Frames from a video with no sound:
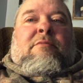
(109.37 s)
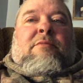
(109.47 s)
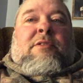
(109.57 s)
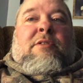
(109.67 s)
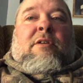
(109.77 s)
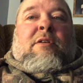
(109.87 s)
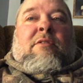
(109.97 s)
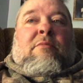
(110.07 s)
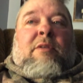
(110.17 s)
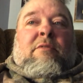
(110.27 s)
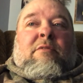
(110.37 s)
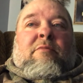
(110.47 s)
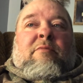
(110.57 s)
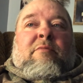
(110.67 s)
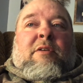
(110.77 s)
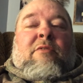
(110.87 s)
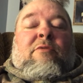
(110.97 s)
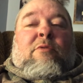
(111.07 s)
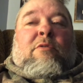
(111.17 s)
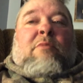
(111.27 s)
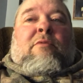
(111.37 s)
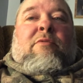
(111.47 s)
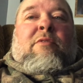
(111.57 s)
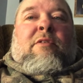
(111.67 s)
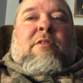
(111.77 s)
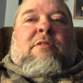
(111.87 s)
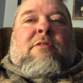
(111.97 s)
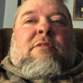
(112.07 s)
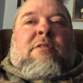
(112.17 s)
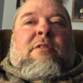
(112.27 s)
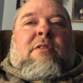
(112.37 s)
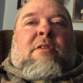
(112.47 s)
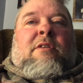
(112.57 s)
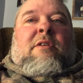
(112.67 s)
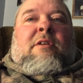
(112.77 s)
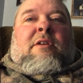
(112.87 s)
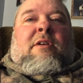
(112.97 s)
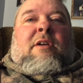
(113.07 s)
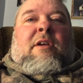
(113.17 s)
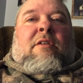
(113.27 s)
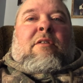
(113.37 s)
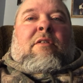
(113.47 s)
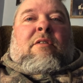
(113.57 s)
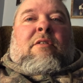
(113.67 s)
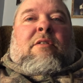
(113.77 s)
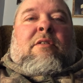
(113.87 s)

it's not going to be able to be affordable for us at all.